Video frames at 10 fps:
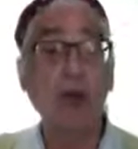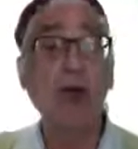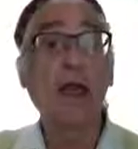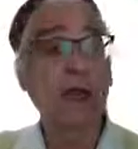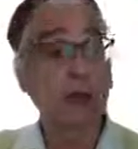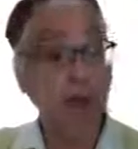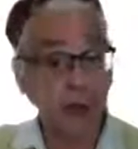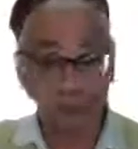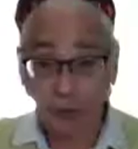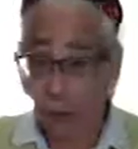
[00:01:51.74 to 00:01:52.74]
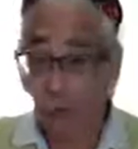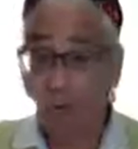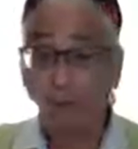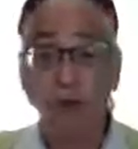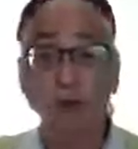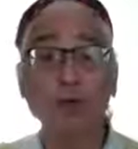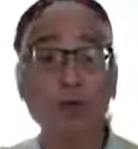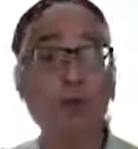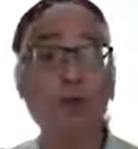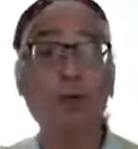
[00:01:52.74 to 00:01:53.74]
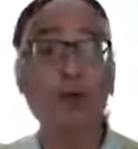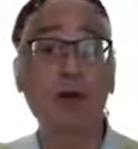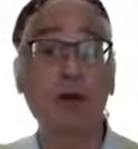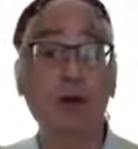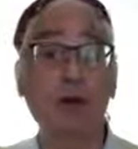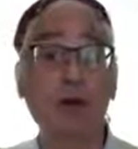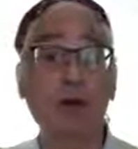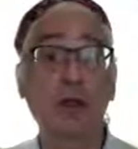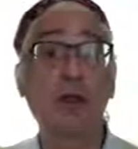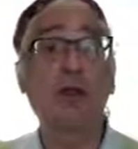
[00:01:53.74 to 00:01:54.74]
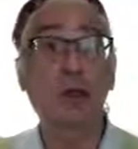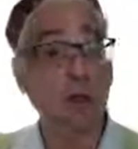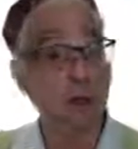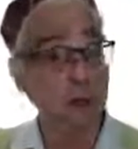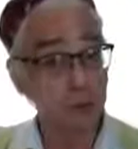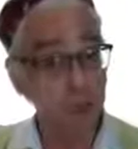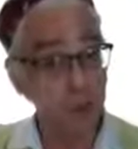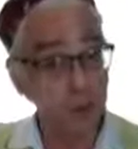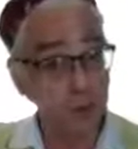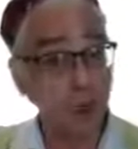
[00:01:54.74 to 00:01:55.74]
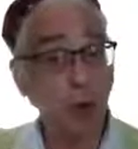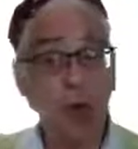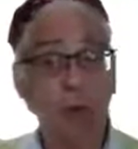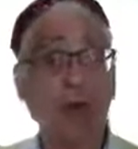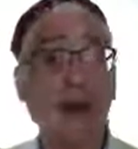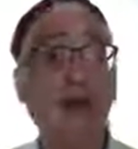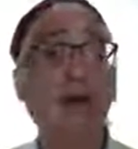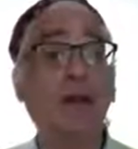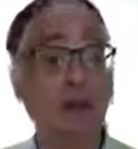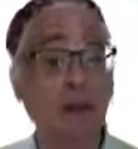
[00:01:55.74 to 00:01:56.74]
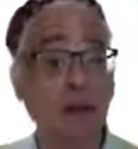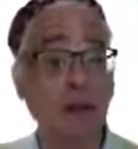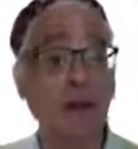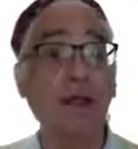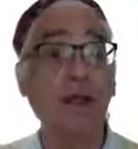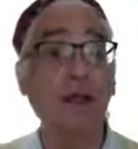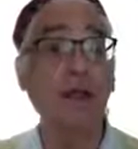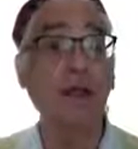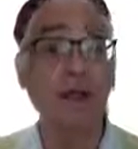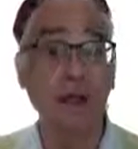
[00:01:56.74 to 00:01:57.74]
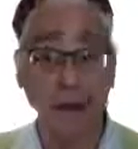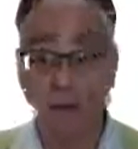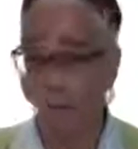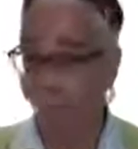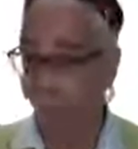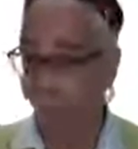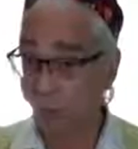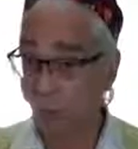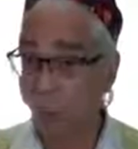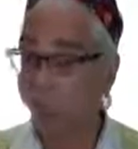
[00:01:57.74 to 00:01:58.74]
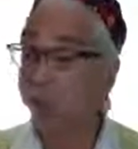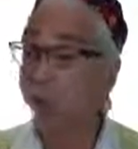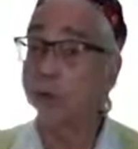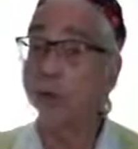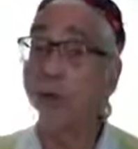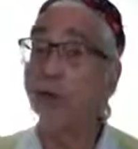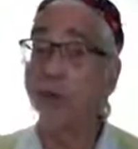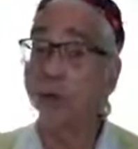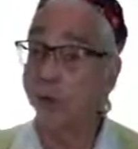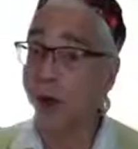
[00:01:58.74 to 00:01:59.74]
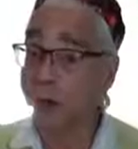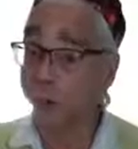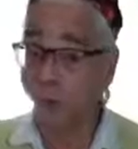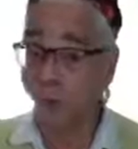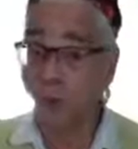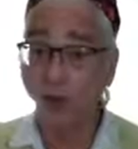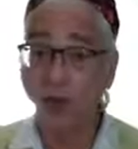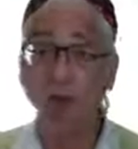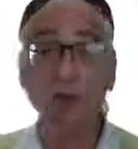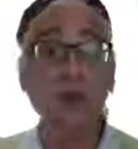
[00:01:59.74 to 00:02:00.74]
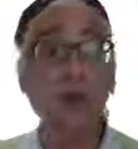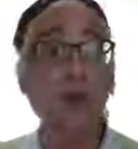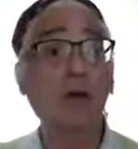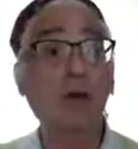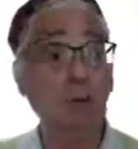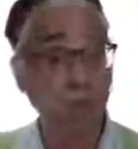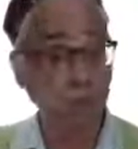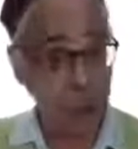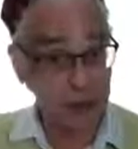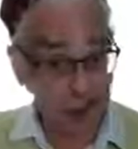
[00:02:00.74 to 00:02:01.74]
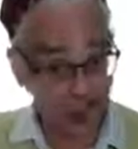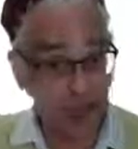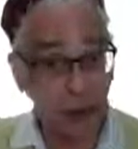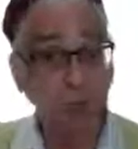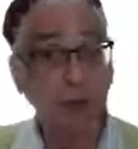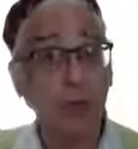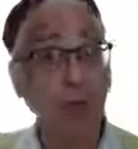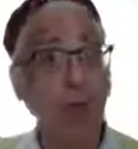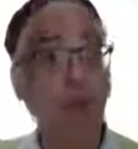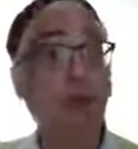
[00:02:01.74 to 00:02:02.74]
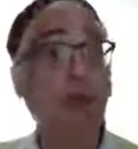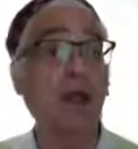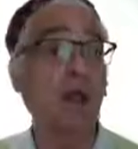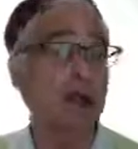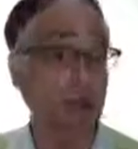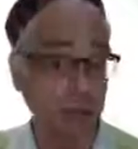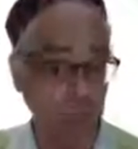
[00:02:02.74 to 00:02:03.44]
And yes, the 21st century is the most challenging time to be alive. You also have more opportunity because of communication and